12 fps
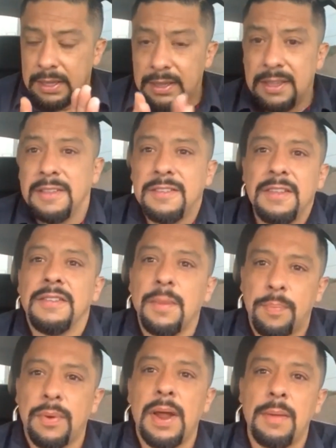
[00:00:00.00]
this is
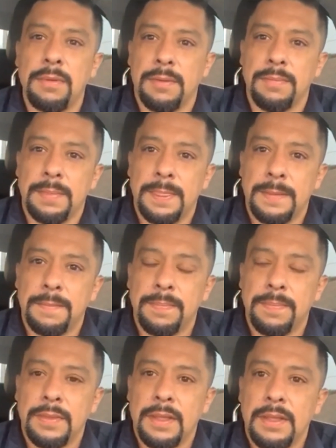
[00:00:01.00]
the problem,
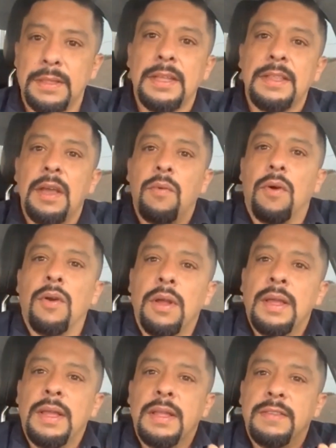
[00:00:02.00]
that they were
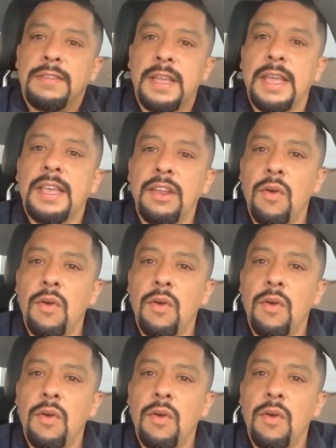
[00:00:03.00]
taking